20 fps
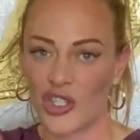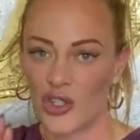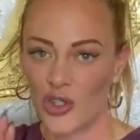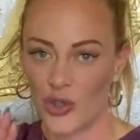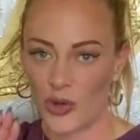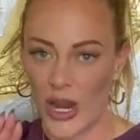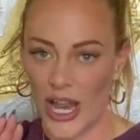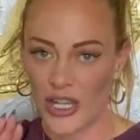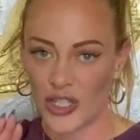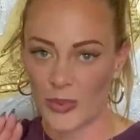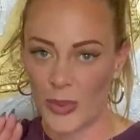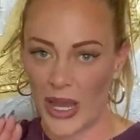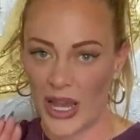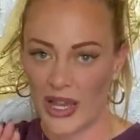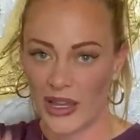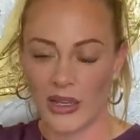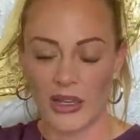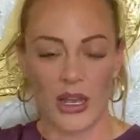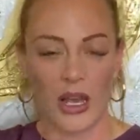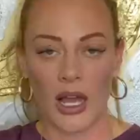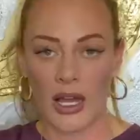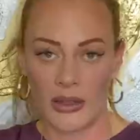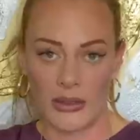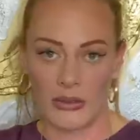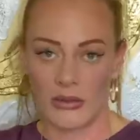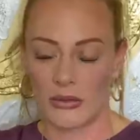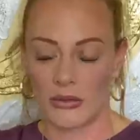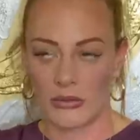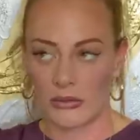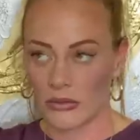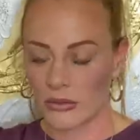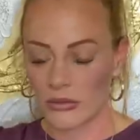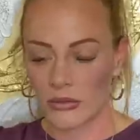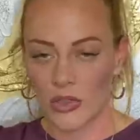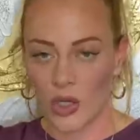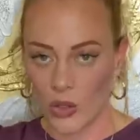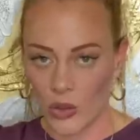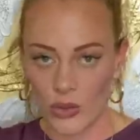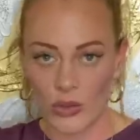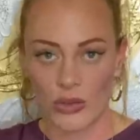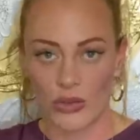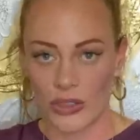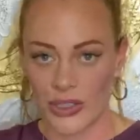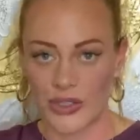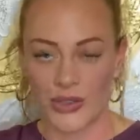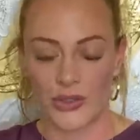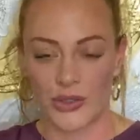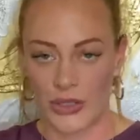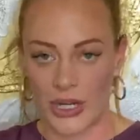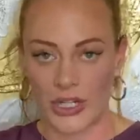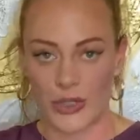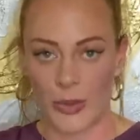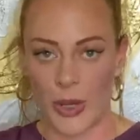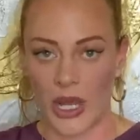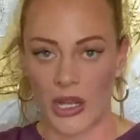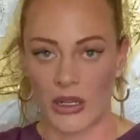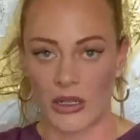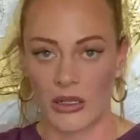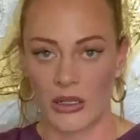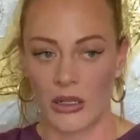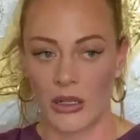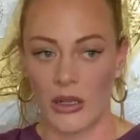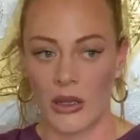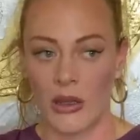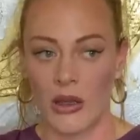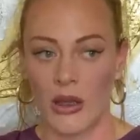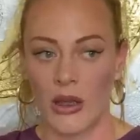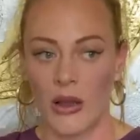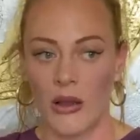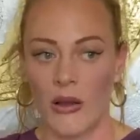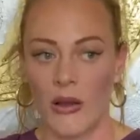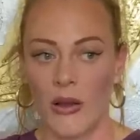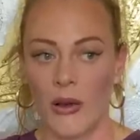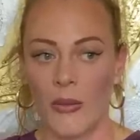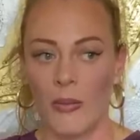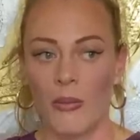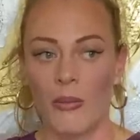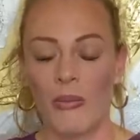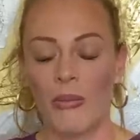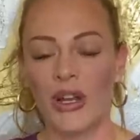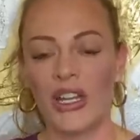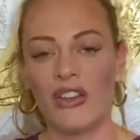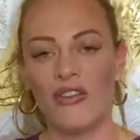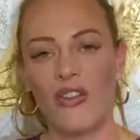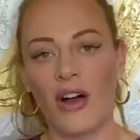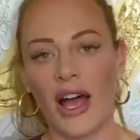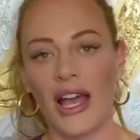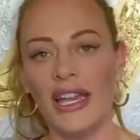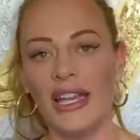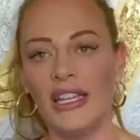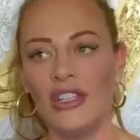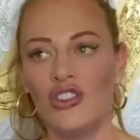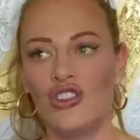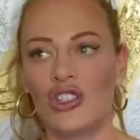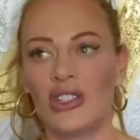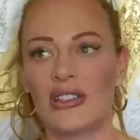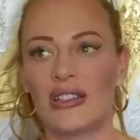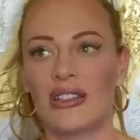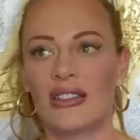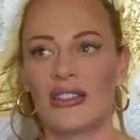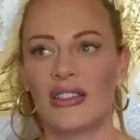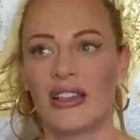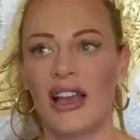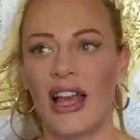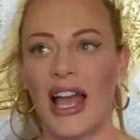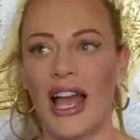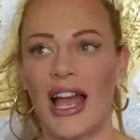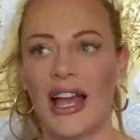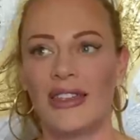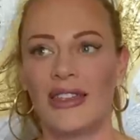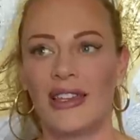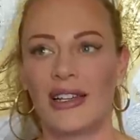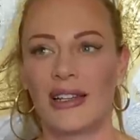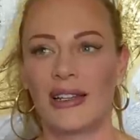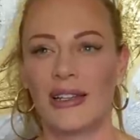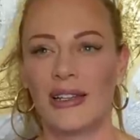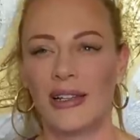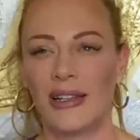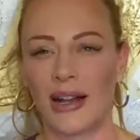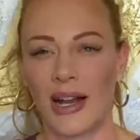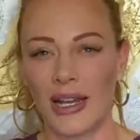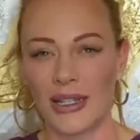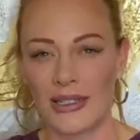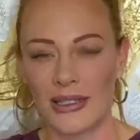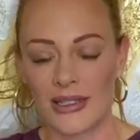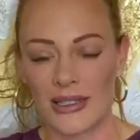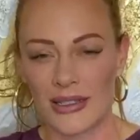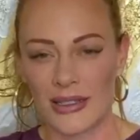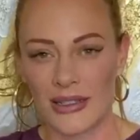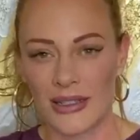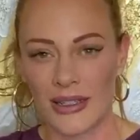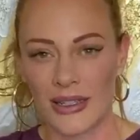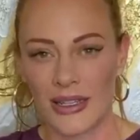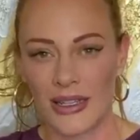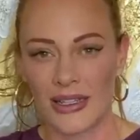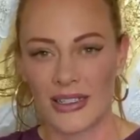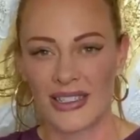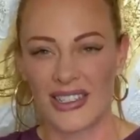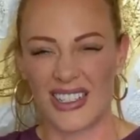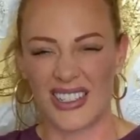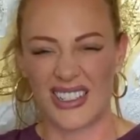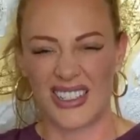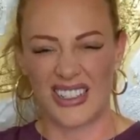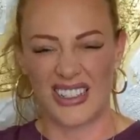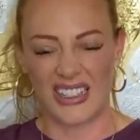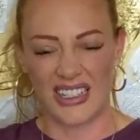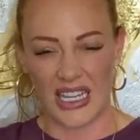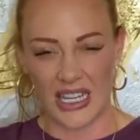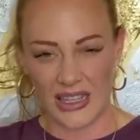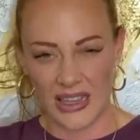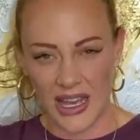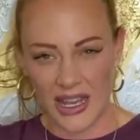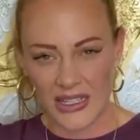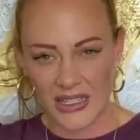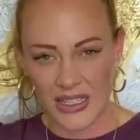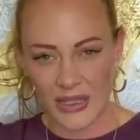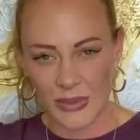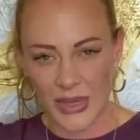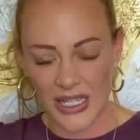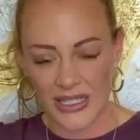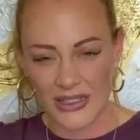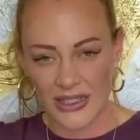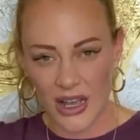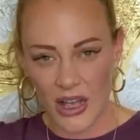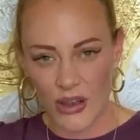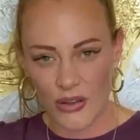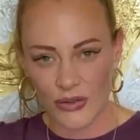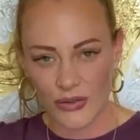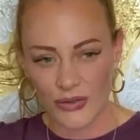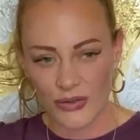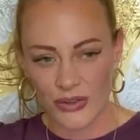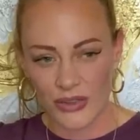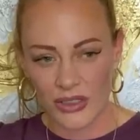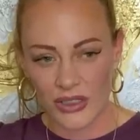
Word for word: Trash bag. I, total crystal trash bag. But if I had just had the guts to say that to myself,